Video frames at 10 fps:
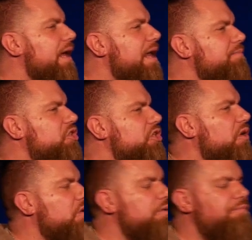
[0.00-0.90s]
and I'm
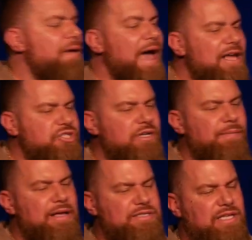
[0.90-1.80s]
so passionate
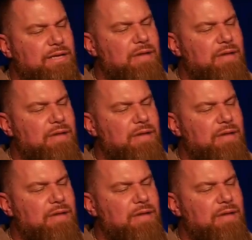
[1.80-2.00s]
about seeing